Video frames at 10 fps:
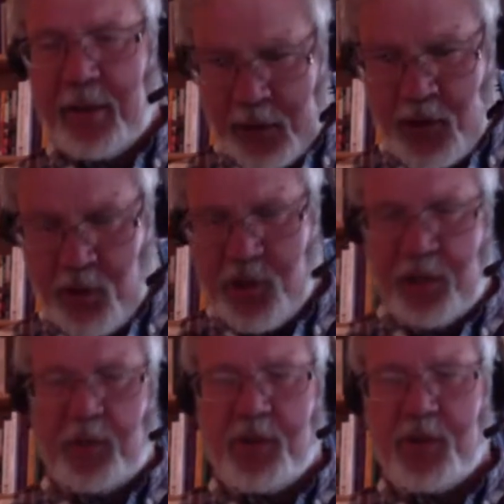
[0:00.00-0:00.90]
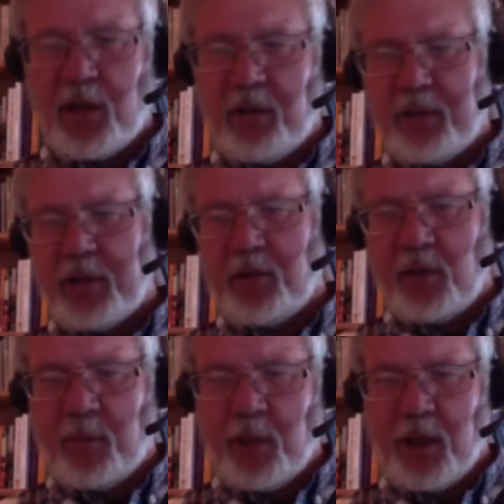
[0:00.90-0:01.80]
associated with Sullivan and
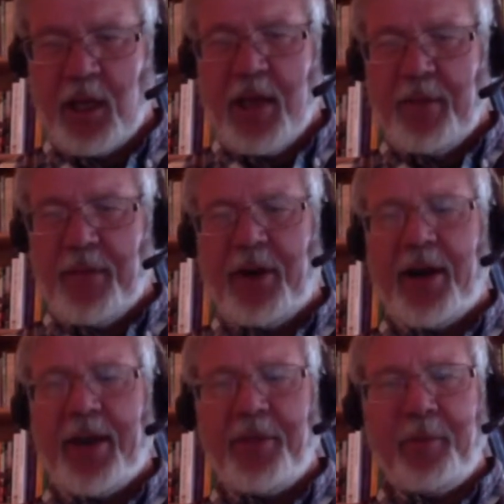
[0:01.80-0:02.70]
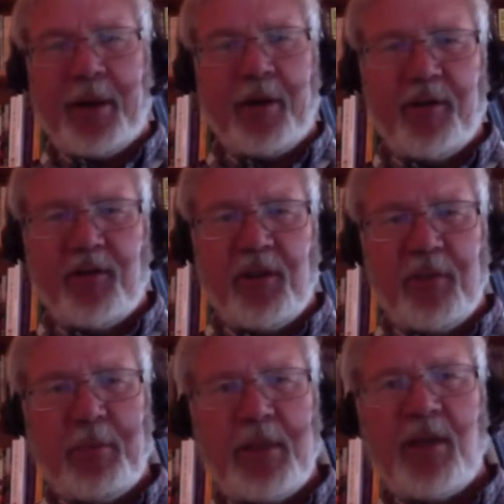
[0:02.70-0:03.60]
Cromwell, they're at the Paris
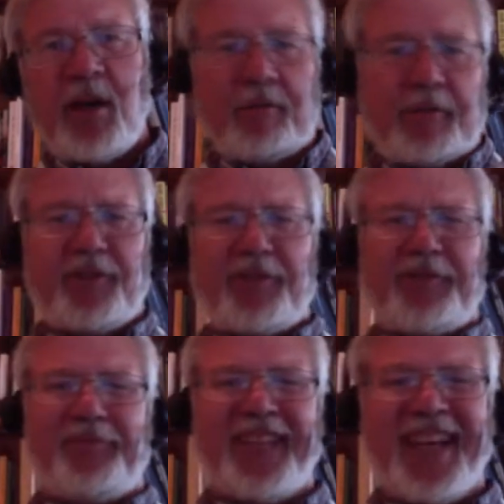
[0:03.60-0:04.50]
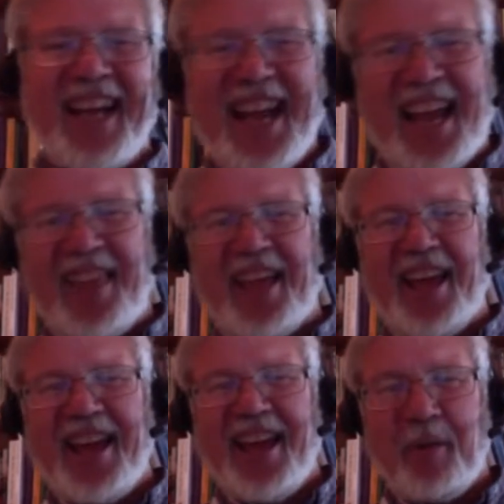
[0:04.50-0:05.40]
Peace Conference. And
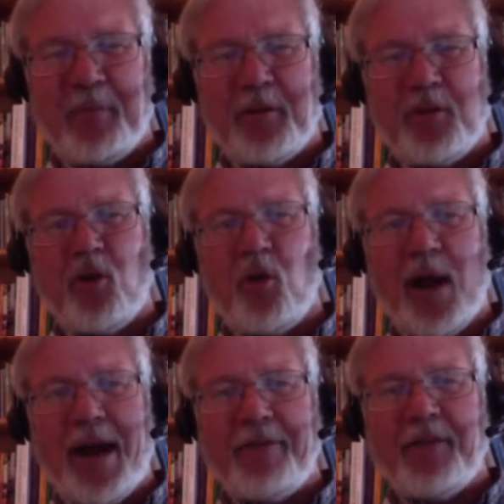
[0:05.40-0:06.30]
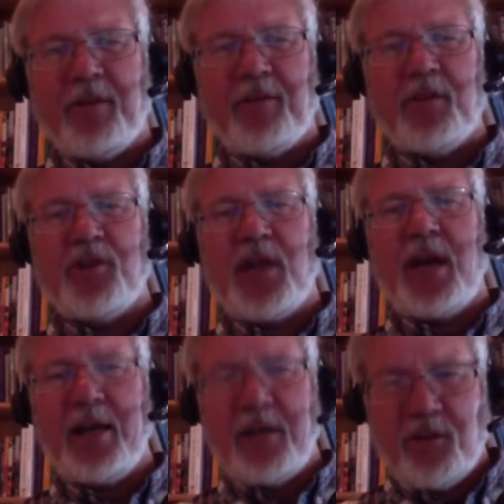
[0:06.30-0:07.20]
they helped craft the
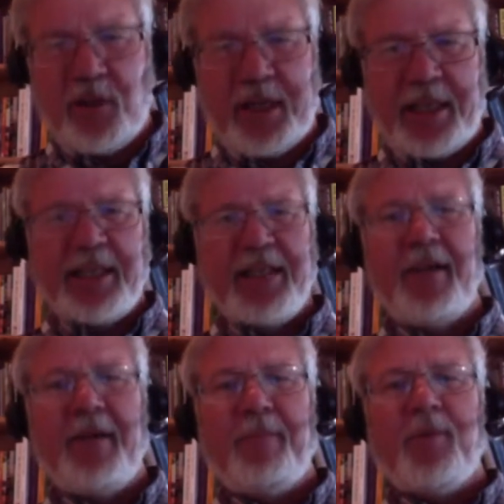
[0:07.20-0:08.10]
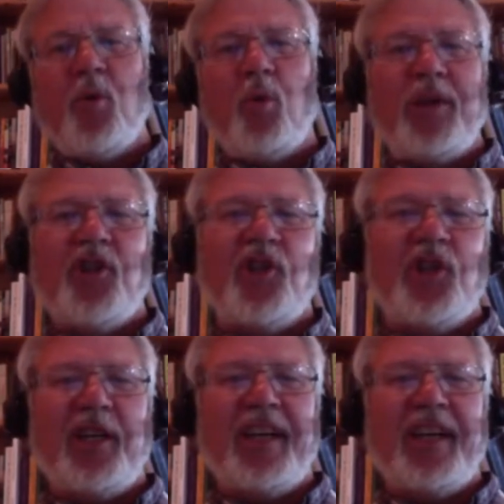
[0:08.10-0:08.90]
Versailles Treaty, which